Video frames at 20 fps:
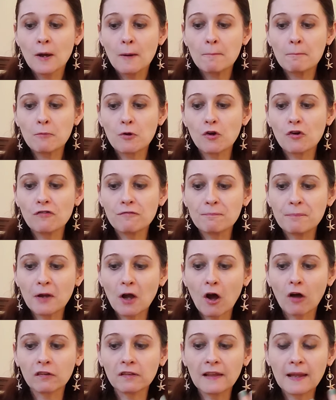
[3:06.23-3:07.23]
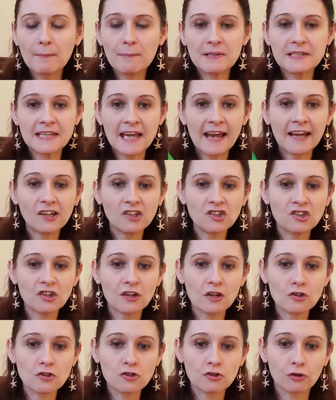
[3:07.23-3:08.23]
move beyond limitation
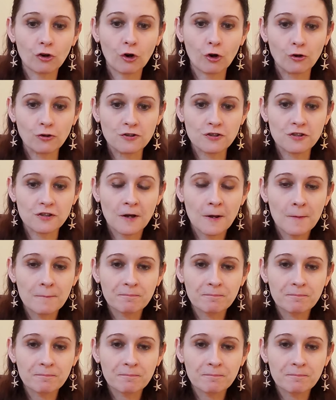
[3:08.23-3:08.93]
and trust.